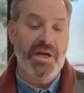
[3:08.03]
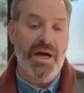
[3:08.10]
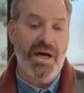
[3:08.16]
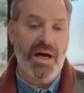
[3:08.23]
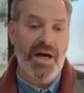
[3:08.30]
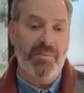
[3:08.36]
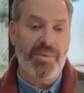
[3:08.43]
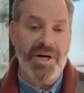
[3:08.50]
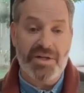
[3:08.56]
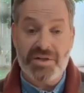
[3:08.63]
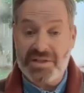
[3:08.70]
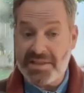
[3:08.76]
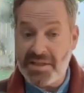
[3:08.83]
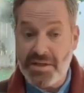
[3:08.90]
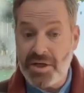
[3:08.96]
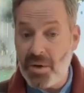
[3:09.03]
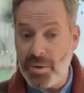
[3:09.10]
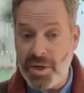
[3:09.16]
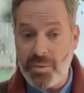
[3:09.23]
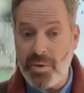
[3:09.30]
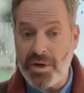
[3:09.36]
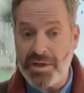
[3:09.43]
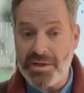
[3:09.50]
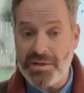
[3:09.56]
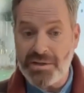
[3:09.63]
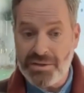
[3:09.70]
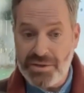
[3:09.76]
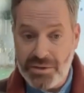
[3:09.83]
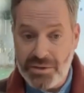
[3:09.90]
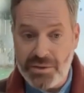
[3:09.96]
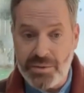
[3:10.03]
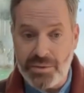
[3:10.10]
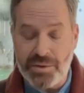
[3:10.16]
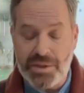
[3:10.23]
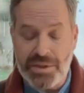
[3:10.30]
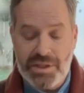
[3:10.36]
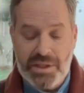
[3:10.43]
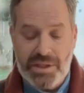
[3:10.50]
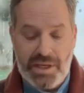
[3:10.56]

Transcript: but I just didn't know what I wanted to do.